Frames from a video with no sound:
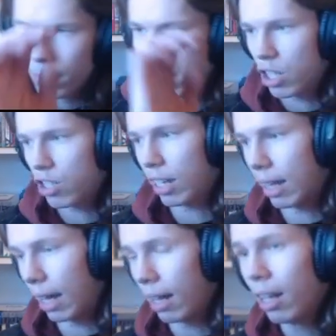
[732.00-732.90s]
Just like
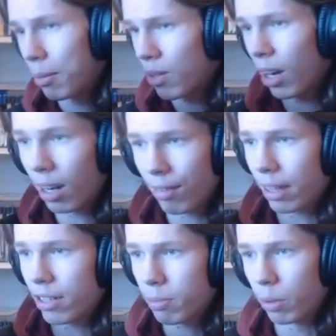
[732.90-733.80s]
that. I'm sorry if I
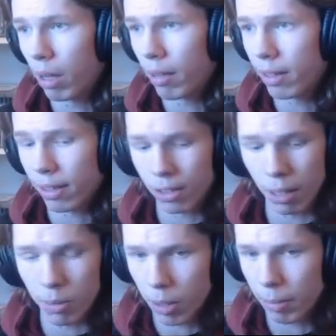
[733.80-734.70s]
just blew out your
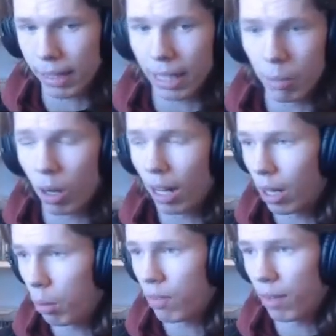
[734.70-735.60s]
eardrums with my keyboard. I know
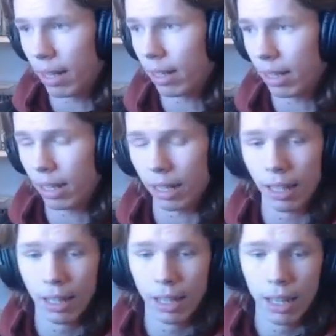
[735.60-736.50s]
it's very clicky.
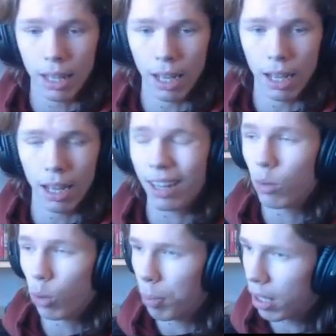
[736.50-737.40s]
I do
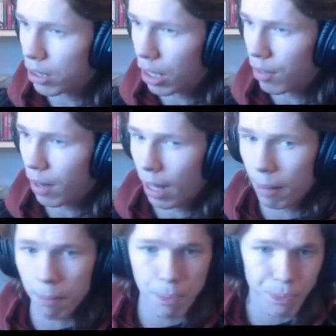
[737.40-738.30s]
apologize for that.
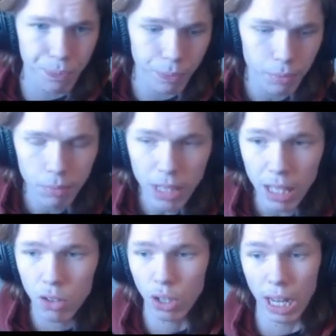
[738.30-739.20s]

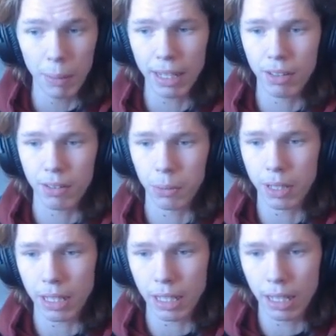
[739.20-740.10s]
So now we get into
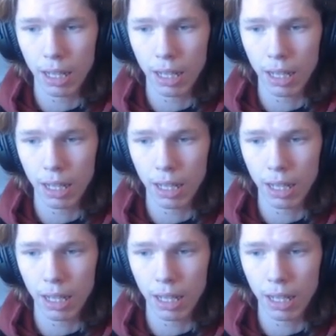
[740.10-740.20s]
the